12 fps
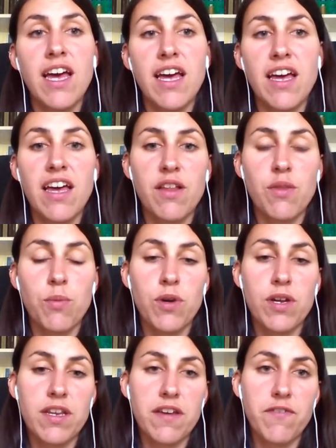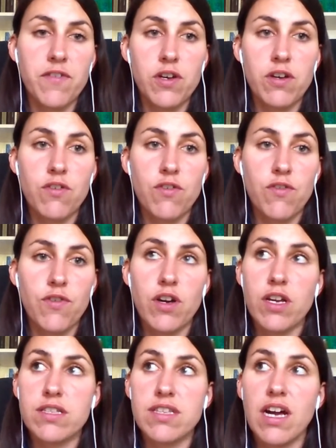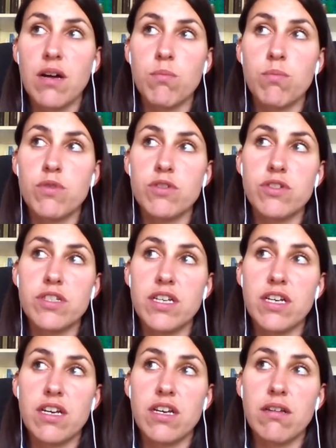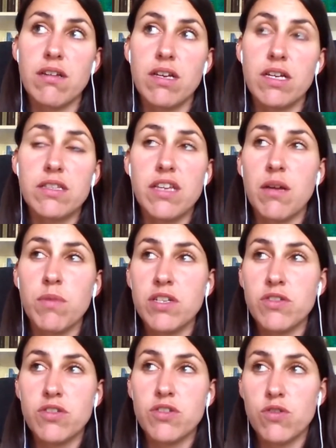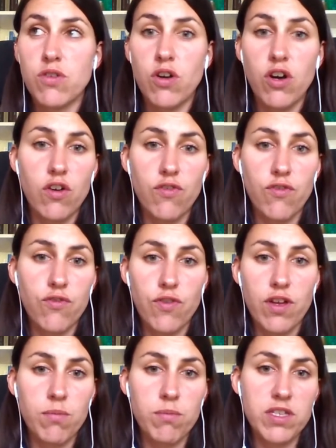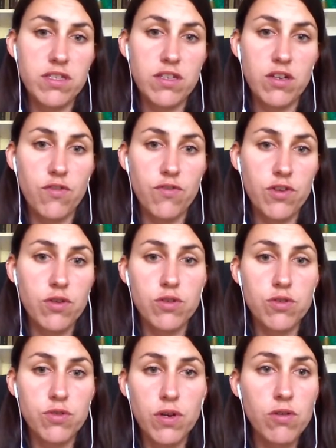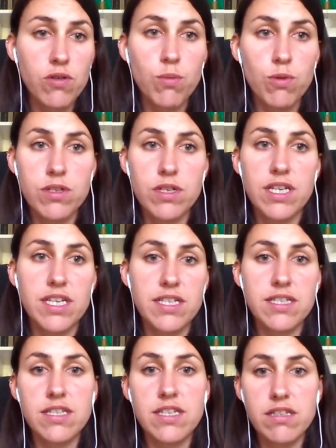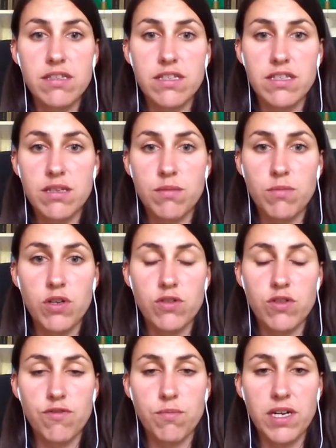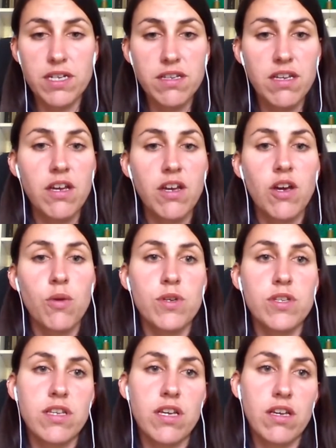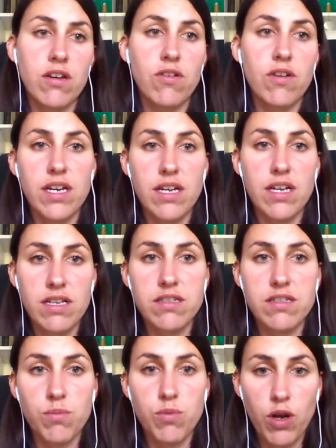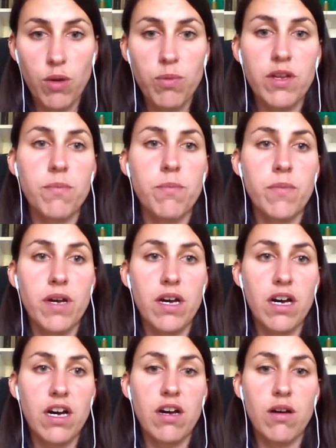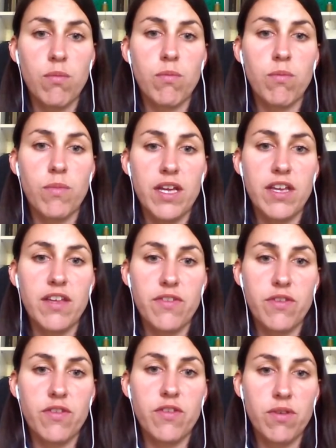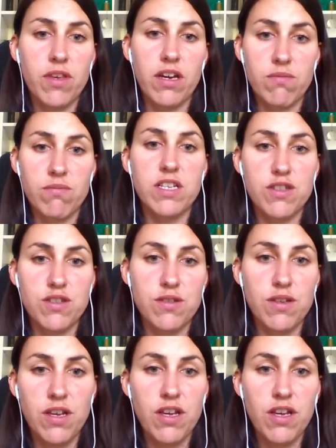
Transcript: and whenever, for example, the damage of a missing of a control would exceed this amount of money, we say, okay, that's a problem, and that's